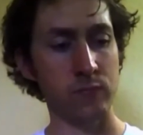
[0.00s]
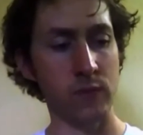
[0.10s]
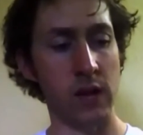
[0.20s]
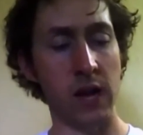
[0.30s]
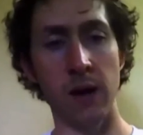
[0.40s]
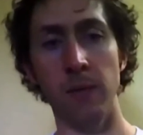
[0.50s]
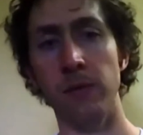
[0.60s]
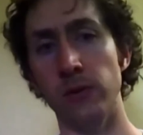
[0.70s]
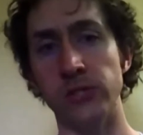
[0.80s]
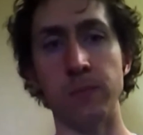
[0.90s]
uh, you
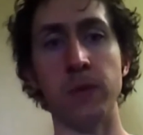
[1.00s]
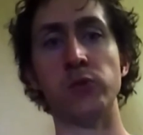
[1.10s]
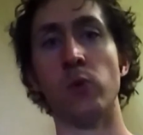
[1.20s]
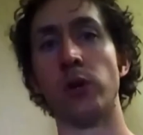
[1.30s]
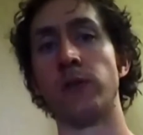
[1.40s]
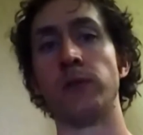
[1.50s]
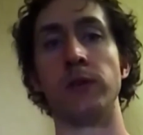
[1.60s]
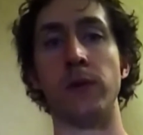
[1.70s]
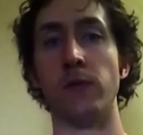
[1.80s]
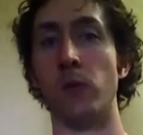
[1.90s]
know, supplements work differently
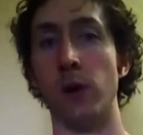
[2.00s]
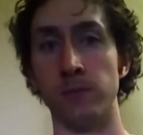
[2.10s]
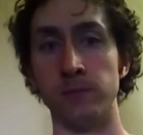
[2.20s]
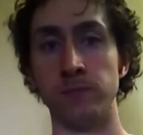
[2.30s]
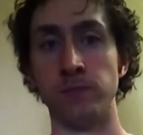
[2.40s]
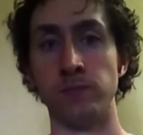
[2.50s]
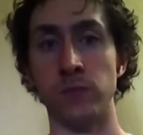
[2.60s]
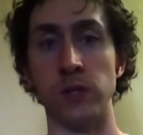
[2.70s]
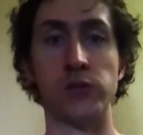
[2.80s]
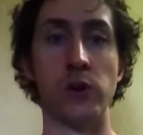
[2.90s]
for everyone.
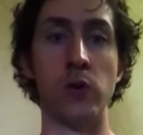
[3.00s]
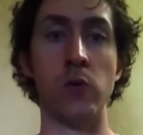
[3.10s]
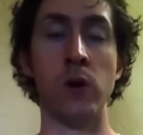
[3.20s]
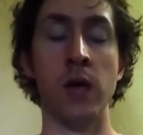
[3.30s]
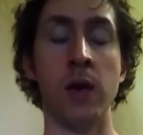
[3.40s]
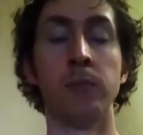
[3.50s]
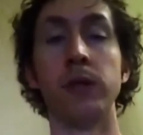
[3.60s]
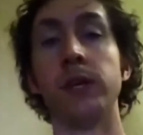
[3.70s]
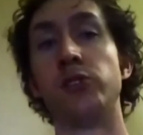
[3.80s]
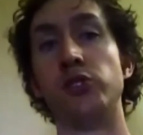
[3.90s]
So
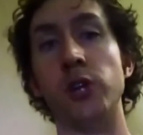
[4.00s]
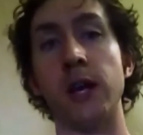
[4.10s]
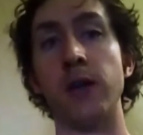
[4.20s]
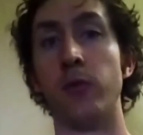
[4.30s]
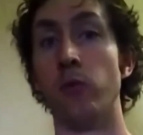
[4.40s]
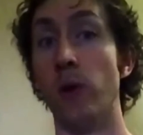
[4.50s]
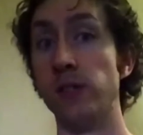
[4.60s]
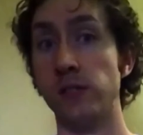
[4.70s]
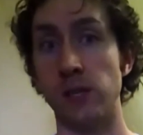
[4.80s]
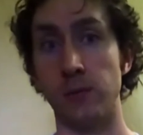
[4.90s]
please check out the rest
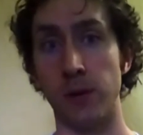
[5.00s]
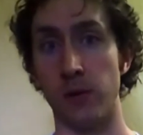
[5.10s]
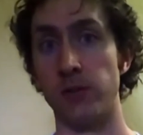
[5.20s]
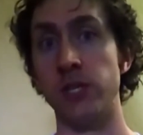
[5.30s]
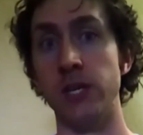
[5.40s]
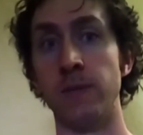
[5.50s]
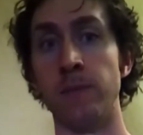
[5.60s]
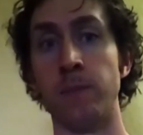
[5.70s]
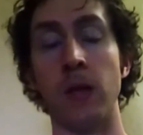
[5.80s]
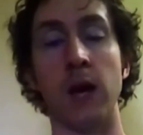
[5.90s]
of Supplement Critique.
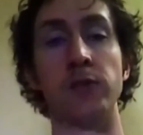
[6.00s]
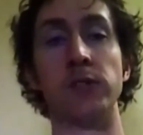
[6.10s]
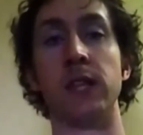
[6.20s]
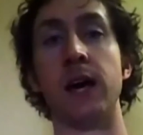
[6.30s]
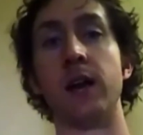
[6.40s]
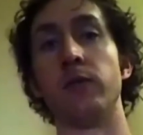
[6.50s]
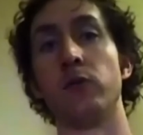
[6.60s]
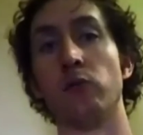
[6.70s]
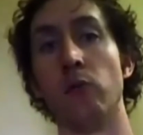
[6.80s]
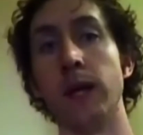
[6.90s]
Uh, there's a lot of
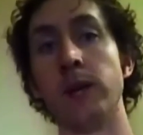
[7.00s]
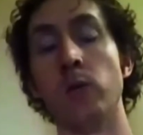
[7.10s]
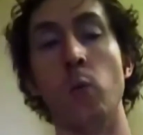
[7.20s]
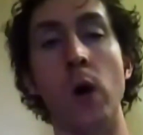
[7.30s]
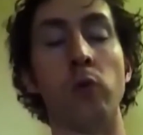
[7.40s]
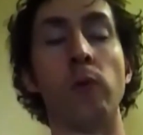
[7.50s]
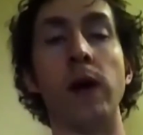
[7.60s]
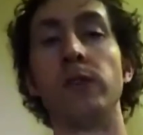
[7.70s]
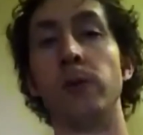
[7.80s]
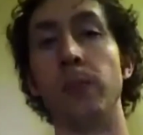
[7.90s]
great, well
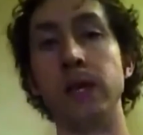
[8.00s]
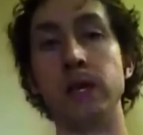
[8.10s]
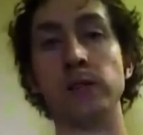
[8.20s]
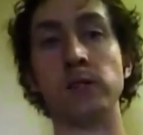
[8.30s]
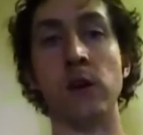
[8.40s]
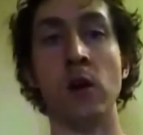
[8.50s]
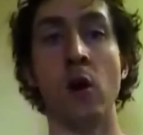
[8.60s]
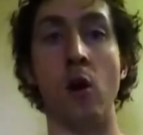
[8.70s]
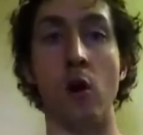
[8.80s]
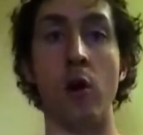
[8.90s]
rounded opinions
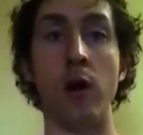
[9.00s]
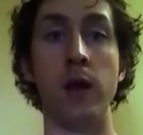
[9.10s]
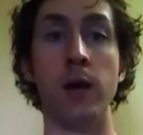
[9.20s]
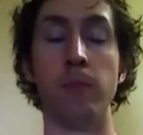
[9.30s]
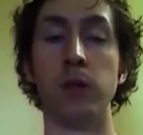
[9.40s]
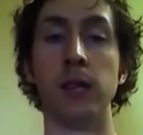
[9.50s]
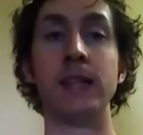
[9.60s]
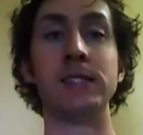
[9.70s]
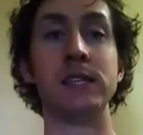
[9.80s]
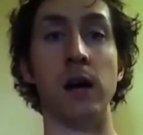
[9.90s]
on
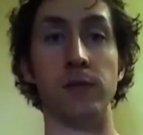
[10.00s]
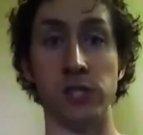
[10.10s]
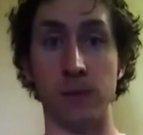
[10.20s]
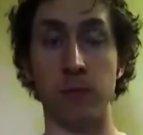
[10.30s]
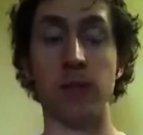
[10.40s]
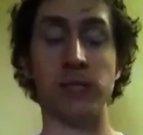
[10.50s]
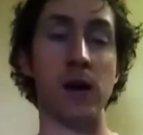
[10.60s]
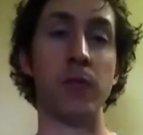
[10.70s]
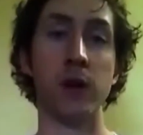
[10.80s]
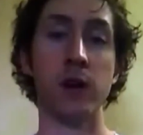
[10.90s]
plenty of supplements
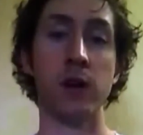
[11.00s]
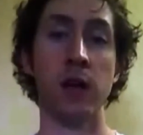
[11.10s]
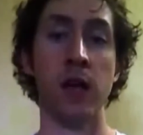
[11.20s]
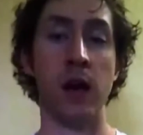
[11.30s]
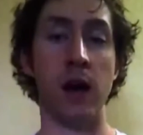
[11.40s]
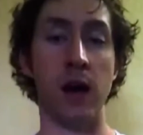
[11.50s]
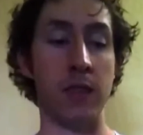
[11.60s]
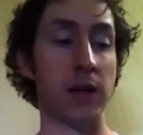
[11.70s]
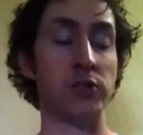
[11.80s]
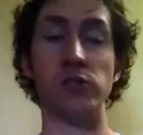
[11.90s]
out there uh,
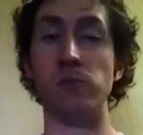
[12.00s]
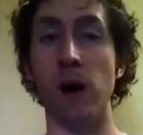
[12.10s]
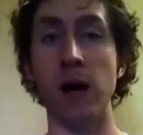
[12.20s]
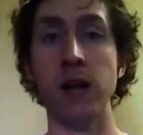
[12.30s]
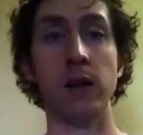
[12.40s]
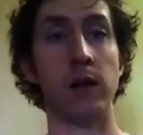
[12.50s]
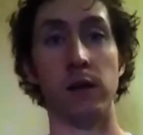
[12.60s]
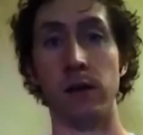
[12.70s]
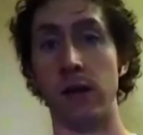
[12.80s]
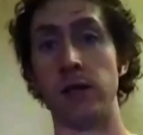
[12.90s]
not just mine.
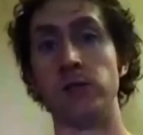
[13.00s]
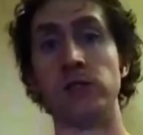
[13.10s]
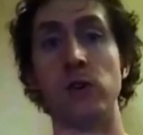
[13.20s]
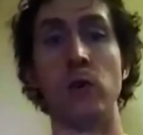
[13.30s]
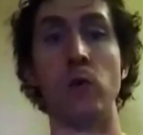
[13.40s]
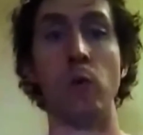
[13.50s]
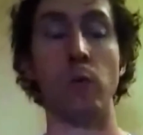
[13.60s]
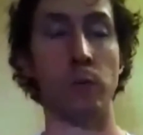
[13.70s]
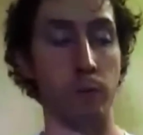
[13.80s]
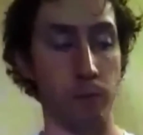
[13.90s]
Uh, and so
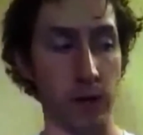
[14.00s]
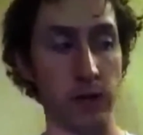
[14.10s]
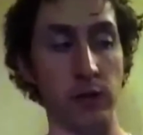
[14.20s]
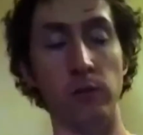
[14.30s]
by